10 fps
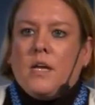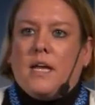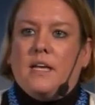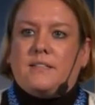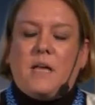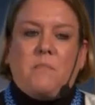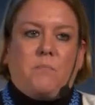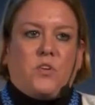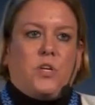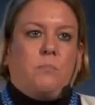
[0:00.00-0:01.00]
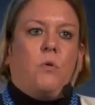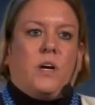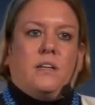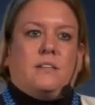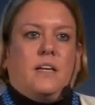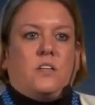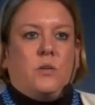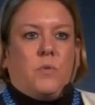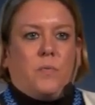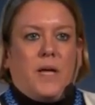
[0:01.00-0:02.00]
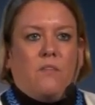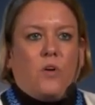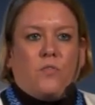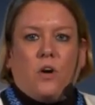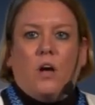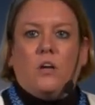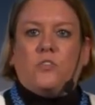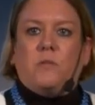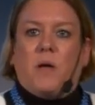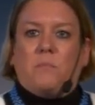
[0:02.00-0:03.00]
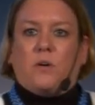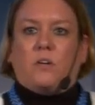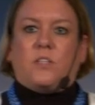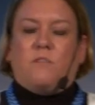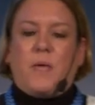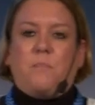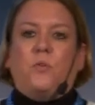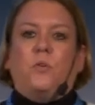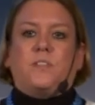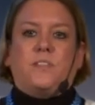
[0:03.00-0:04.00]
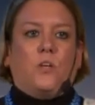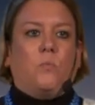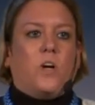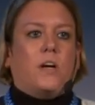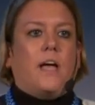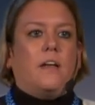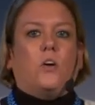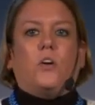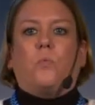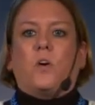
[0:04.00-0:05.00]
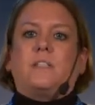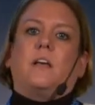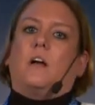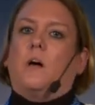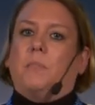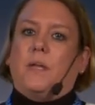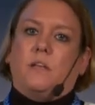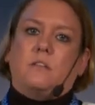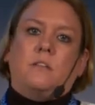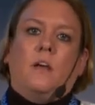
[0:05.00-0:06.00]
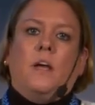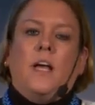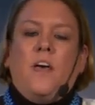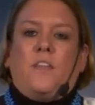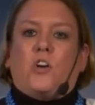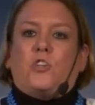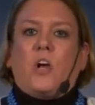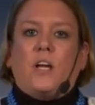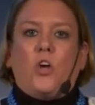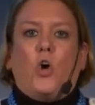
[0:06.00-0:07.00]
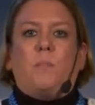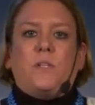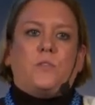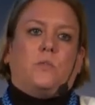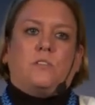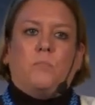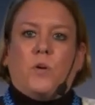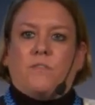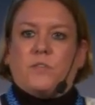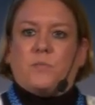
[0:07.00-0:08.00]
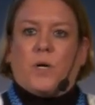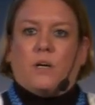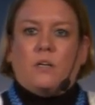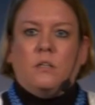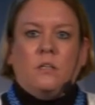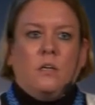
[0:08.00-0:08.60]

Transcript: is a membership organization where we have over 100 members of people who still work at or worked at companies that are trying to open source more of this work.